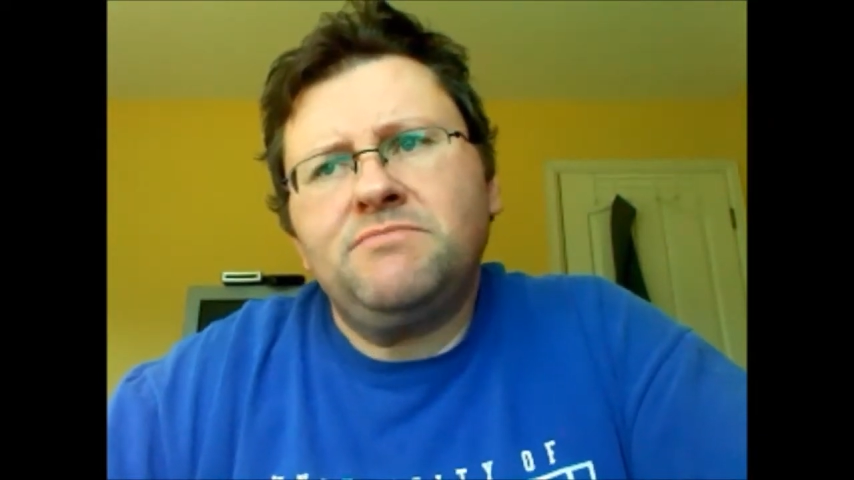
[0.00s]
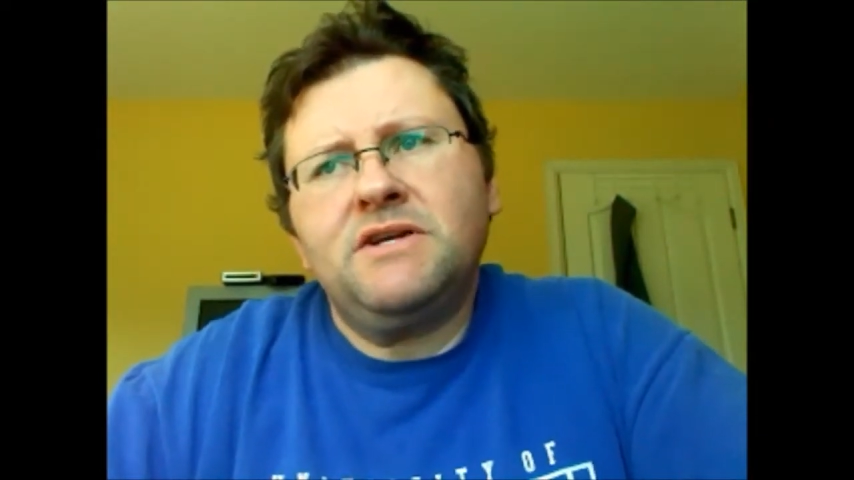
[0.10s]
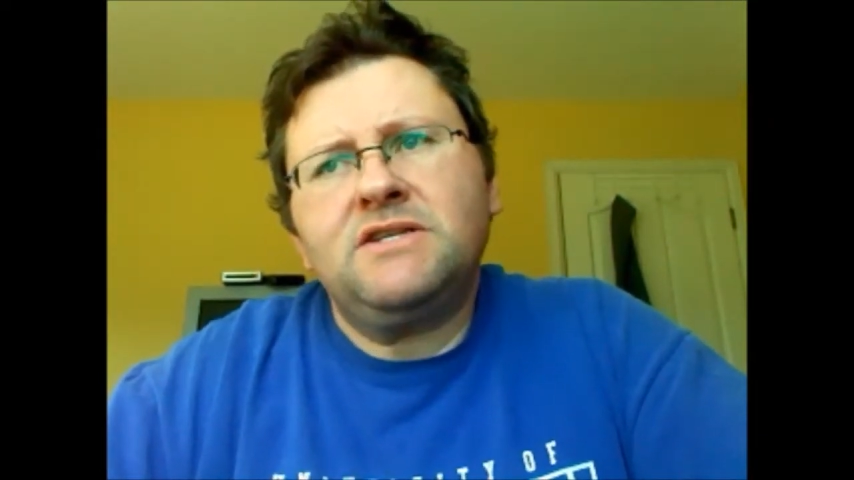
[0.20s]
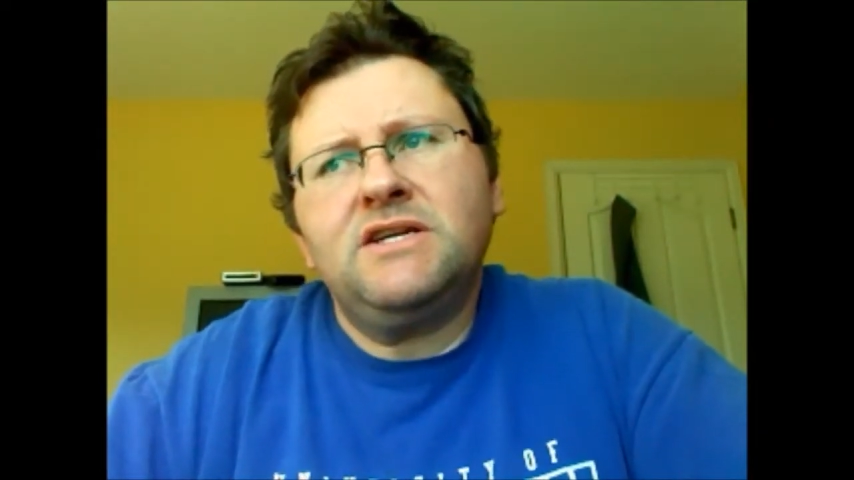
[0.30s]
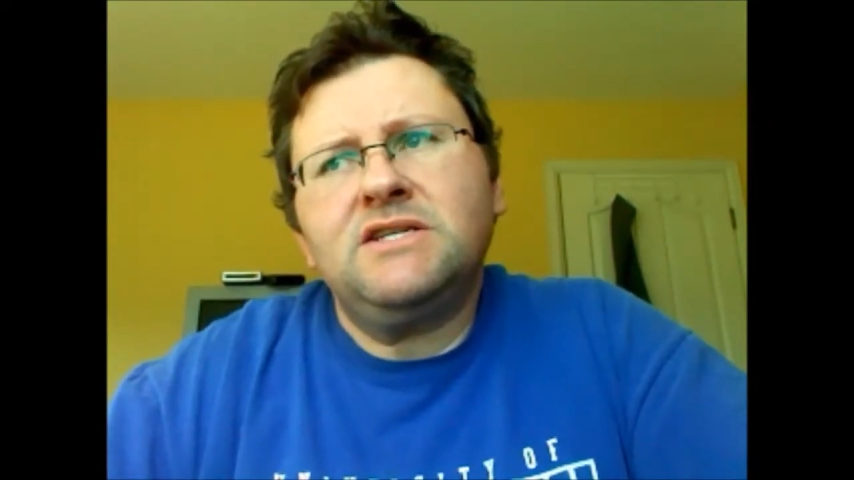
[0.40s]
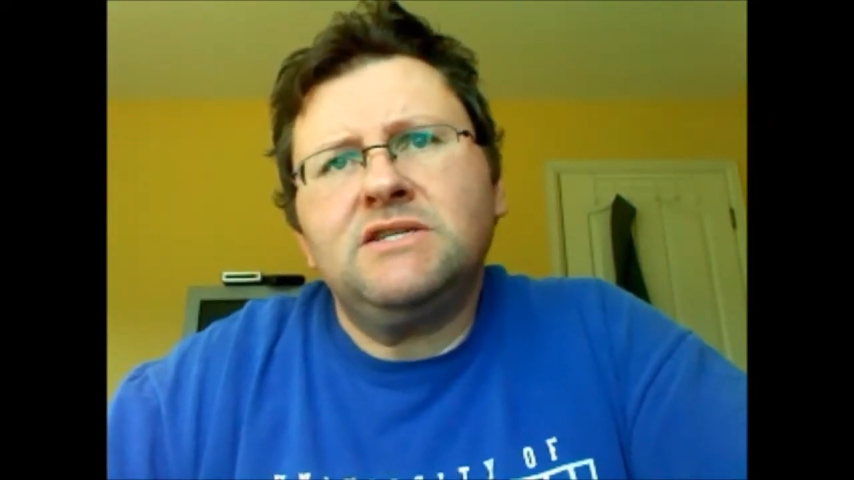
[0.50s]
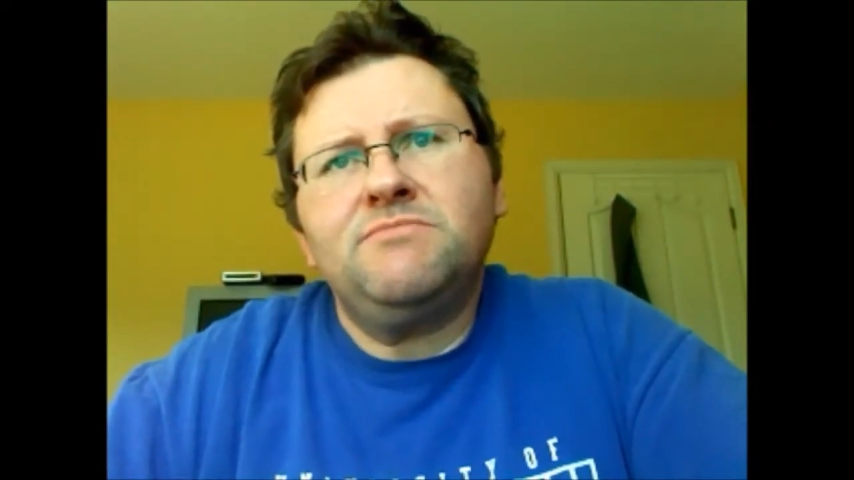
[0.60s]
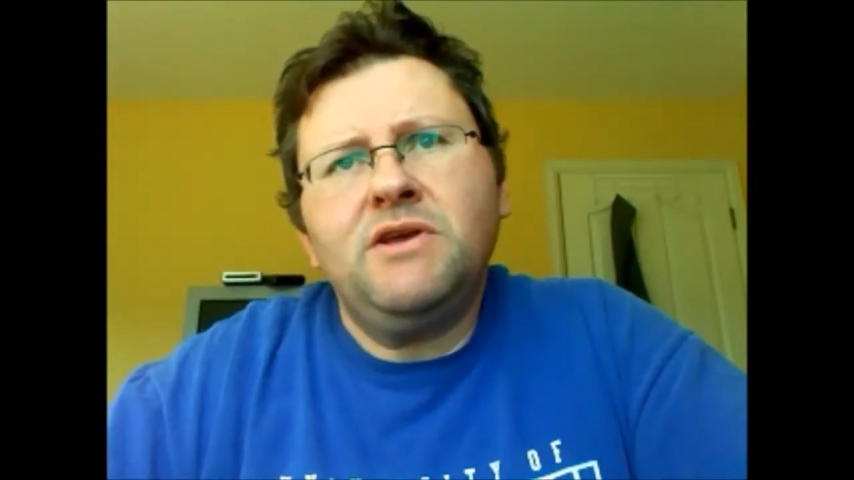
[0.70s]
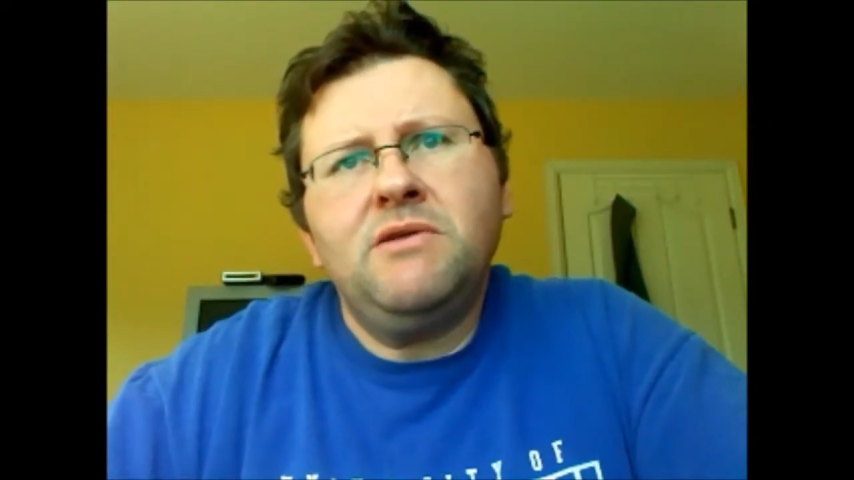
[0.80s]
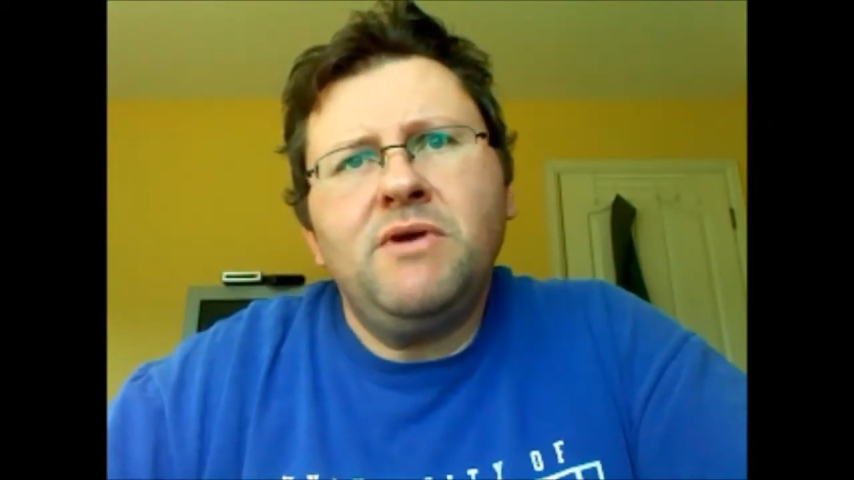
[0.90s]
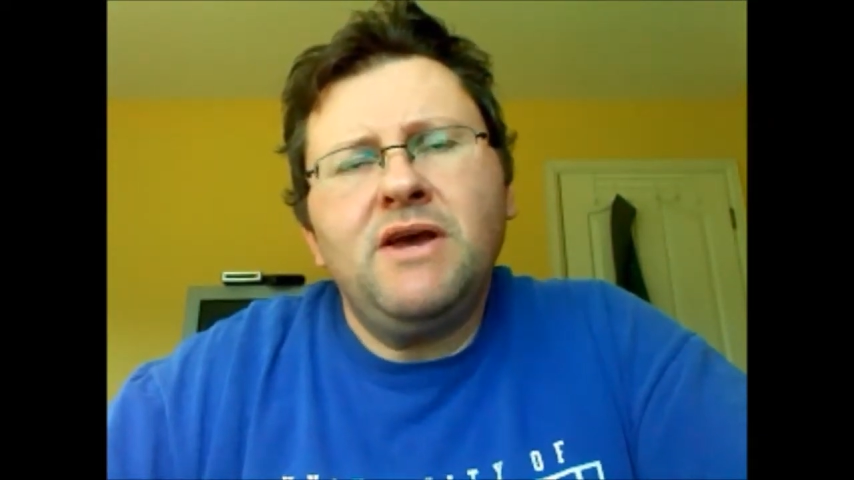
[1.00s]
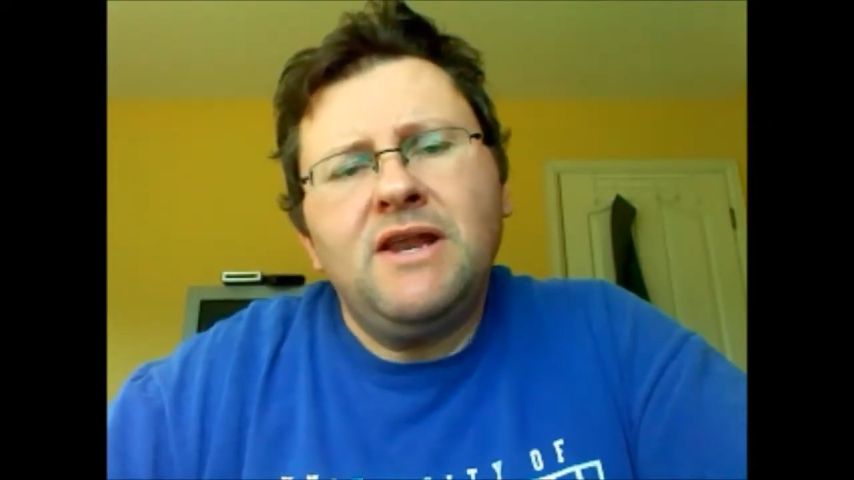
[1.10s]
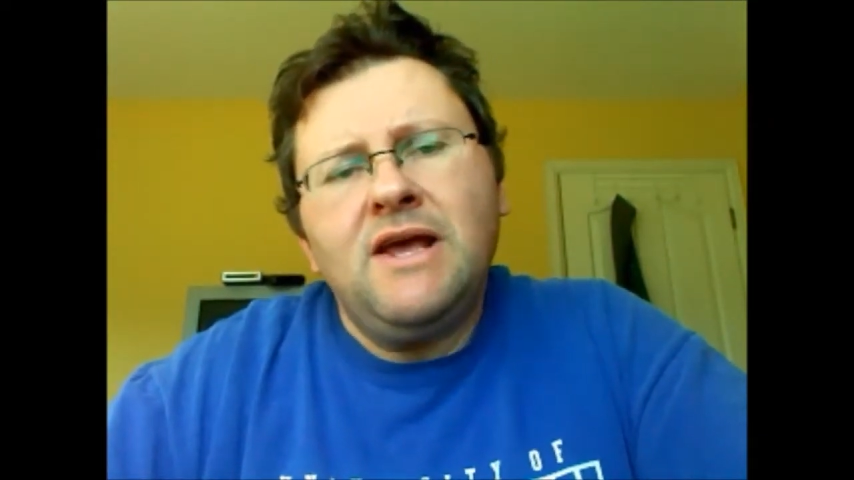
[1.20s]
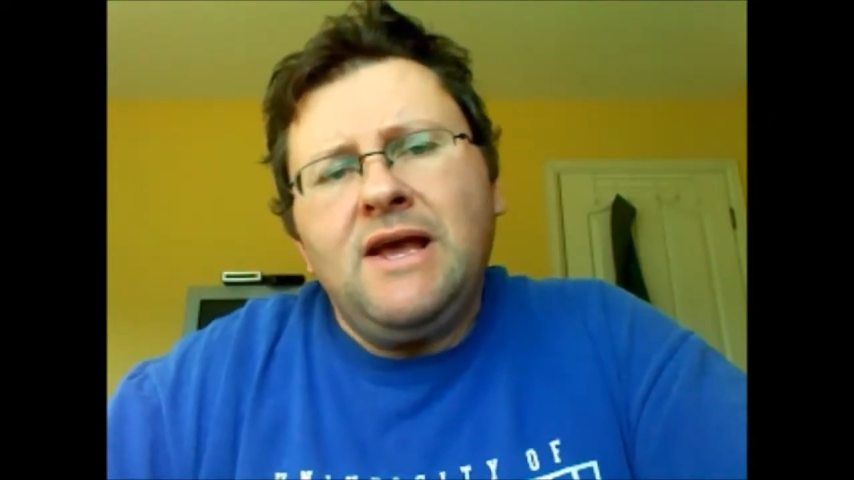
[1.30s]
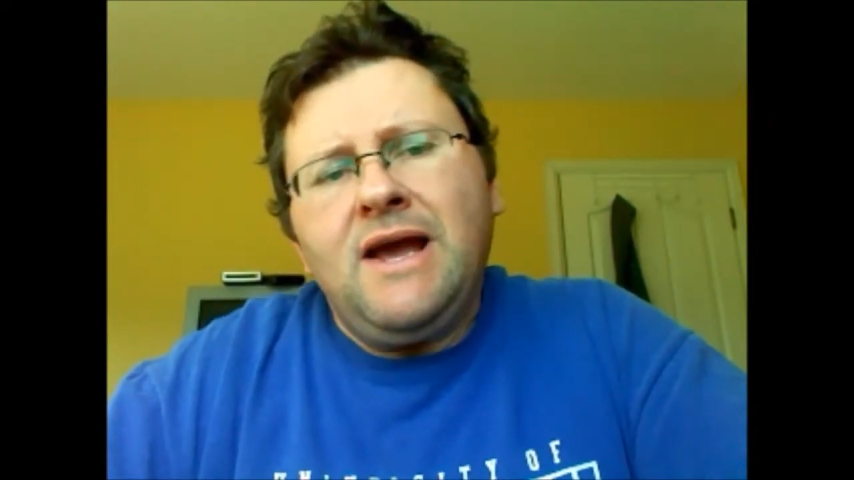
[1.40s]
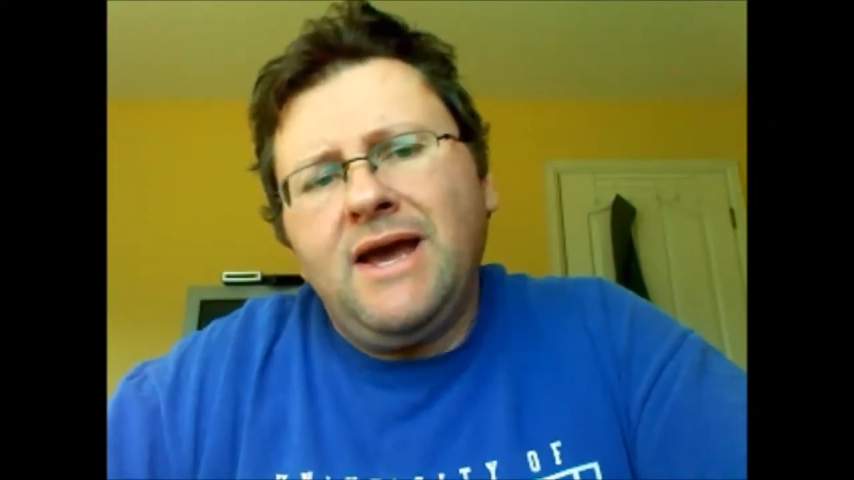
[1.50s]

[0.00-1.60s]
expectations being met.